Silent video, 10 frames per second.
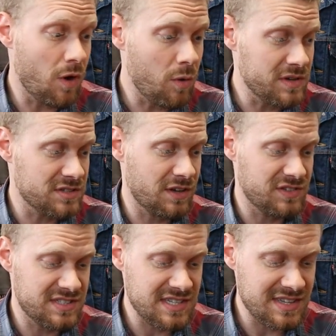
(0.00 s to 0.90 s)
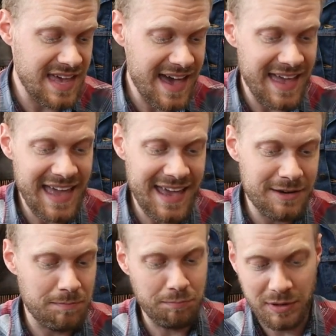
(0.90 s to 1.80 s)
You always love to see that
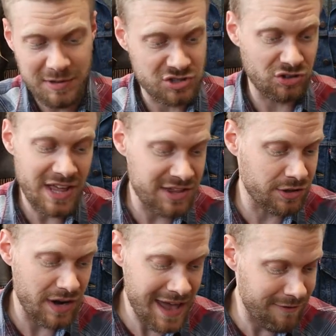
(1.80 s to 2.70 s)
and pretty much leather